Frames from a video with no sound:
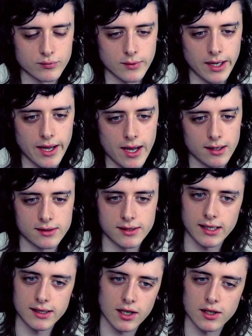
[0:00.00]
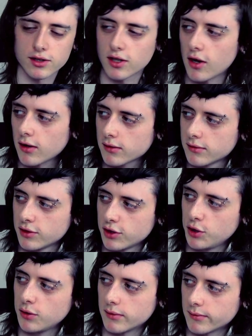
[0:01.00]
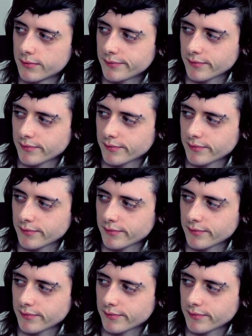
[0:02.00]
decides they're going to start shooting